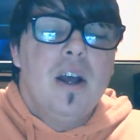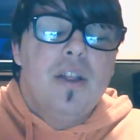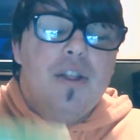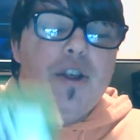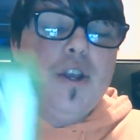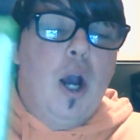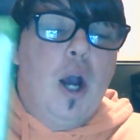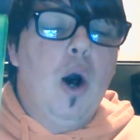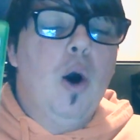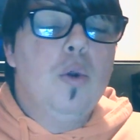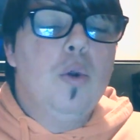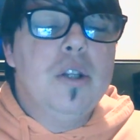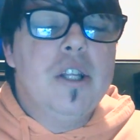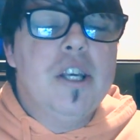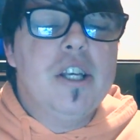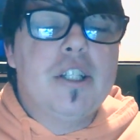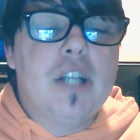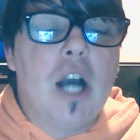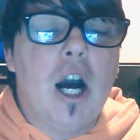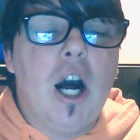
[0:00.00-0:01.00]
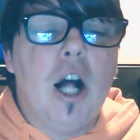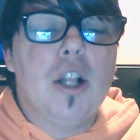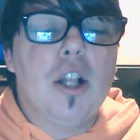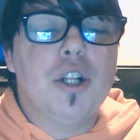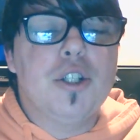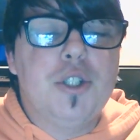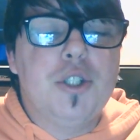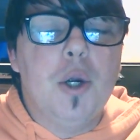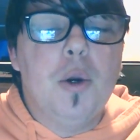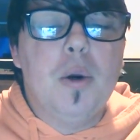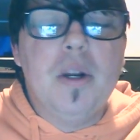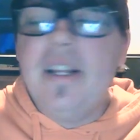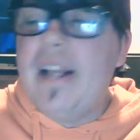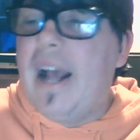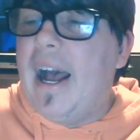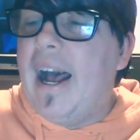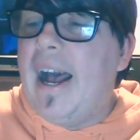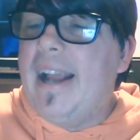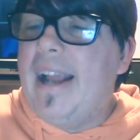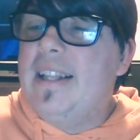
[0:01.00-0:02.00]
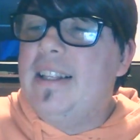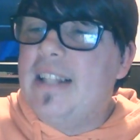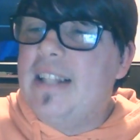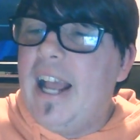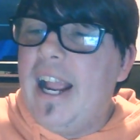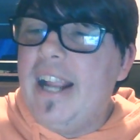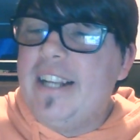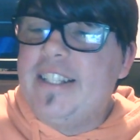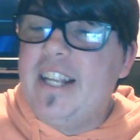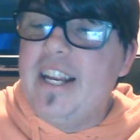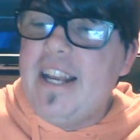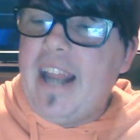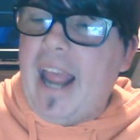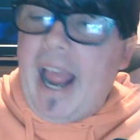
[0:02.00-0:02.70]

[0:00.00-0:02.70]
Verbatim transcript: The only Call of Duty I liked and